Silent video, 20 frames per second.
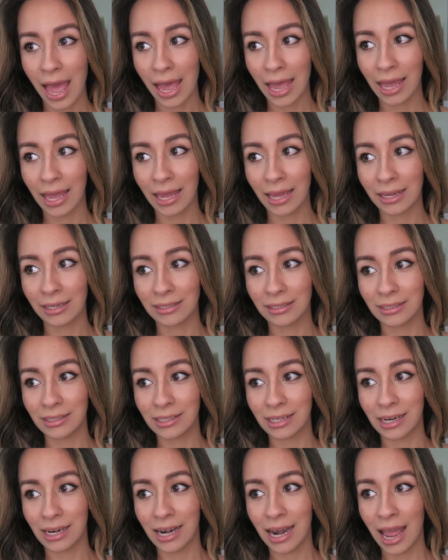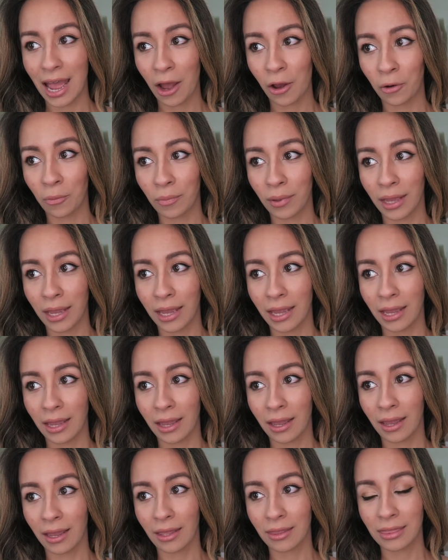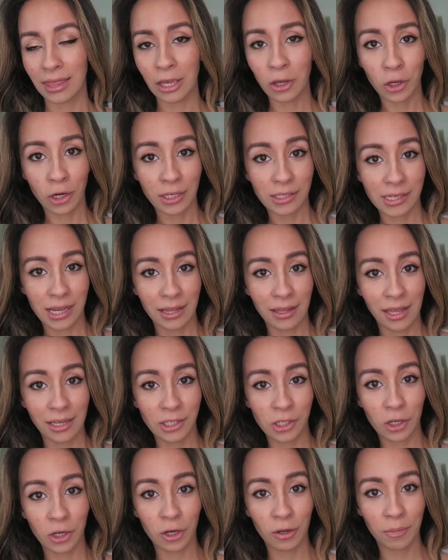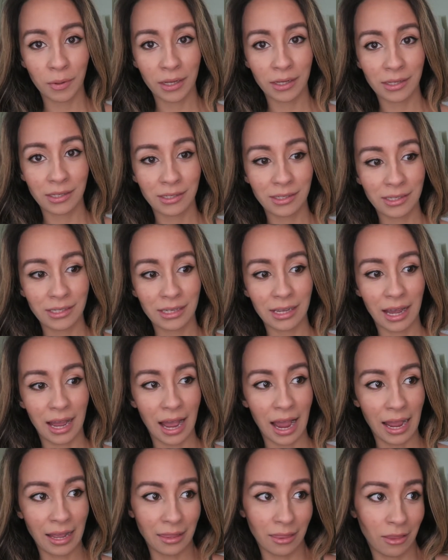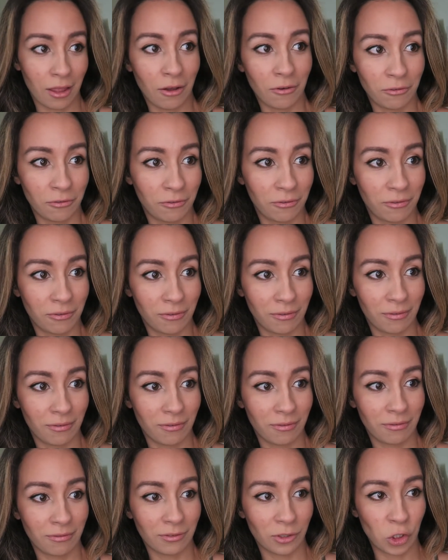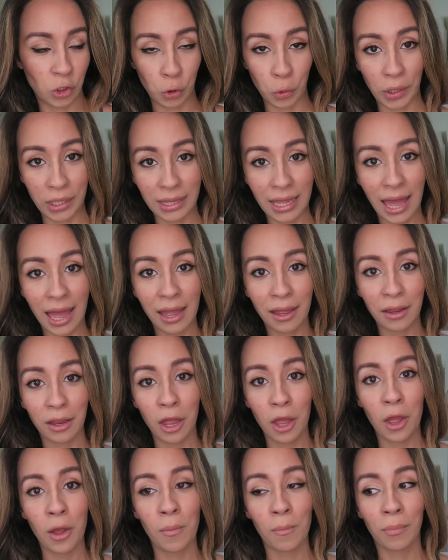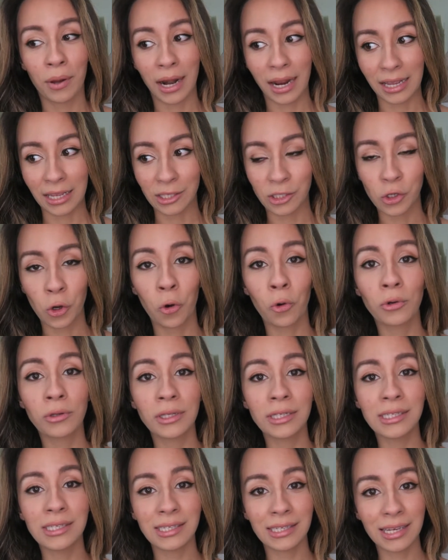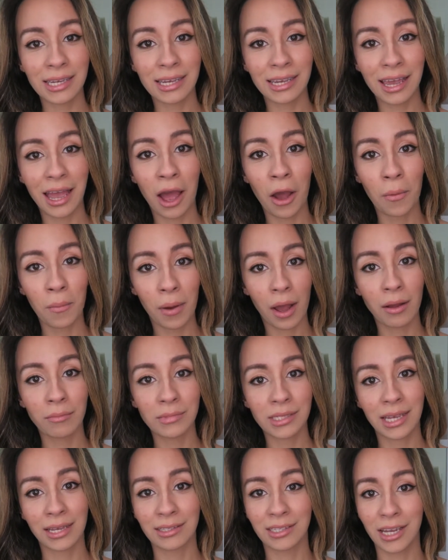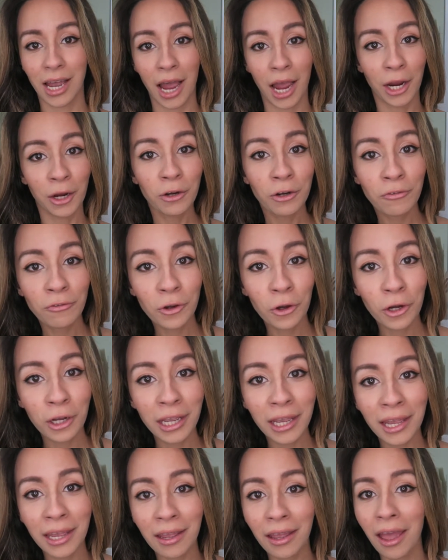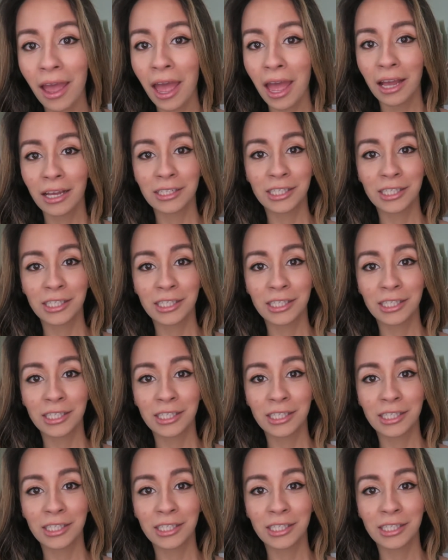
and now I'm like, thank goodness I like to cook because I love doing that. But I can totally see how moms get tired of cooking,